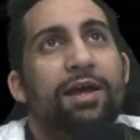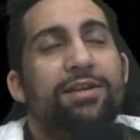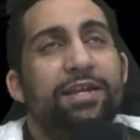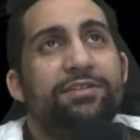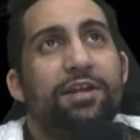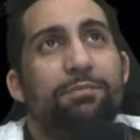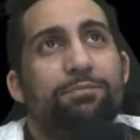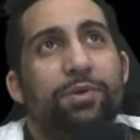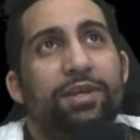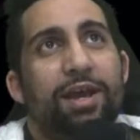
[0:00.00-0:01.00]
Next up,
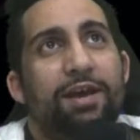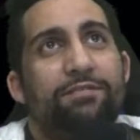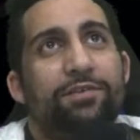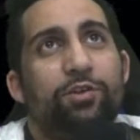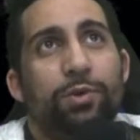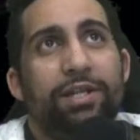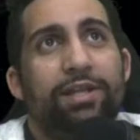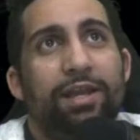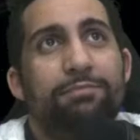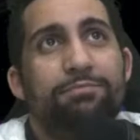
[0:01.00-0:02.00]
we have
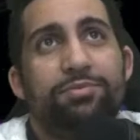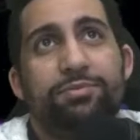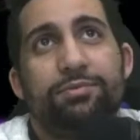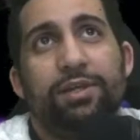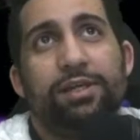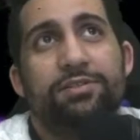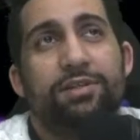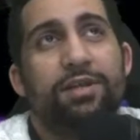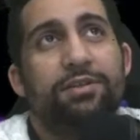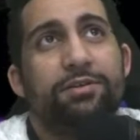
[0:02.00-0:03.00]
Green Imp. Is
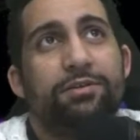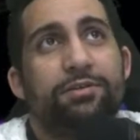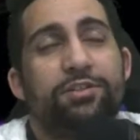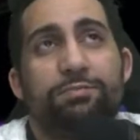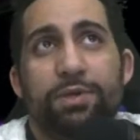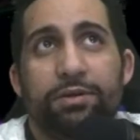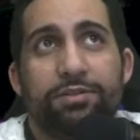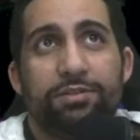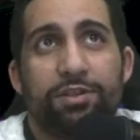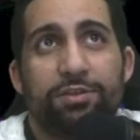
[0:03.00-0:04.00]
another
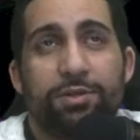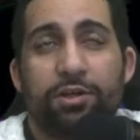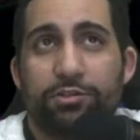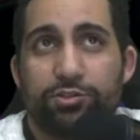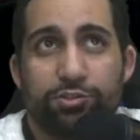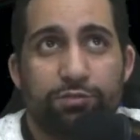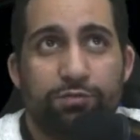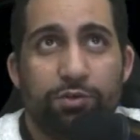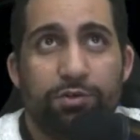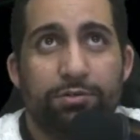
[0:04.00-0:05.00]
spirit, 3 cost
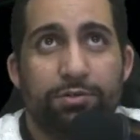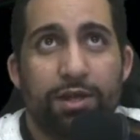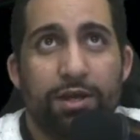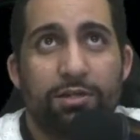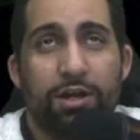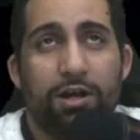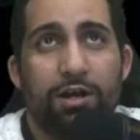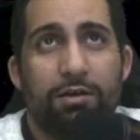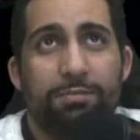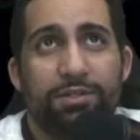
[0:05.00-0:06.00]
2/4,
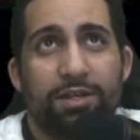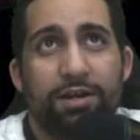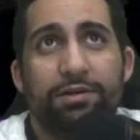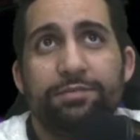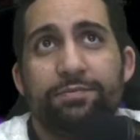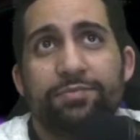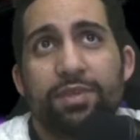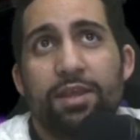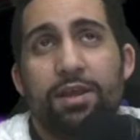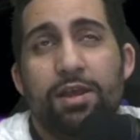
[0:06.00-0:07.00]
common card.
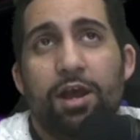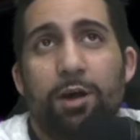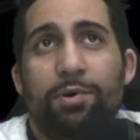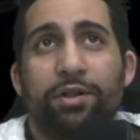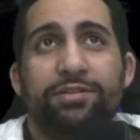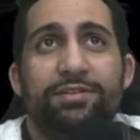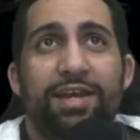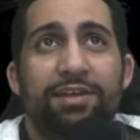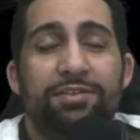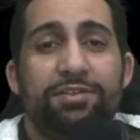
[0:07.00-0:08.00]
Upon
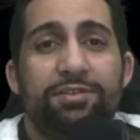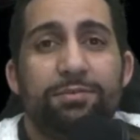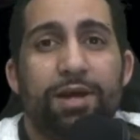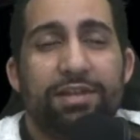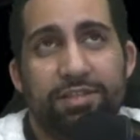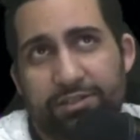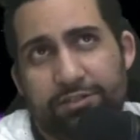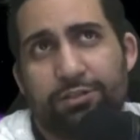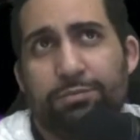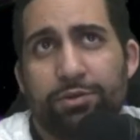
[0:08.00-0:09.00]
death, I think
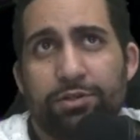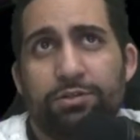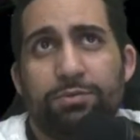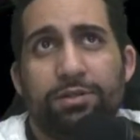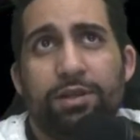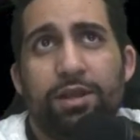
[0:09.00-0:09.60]
this is a pretty cool one.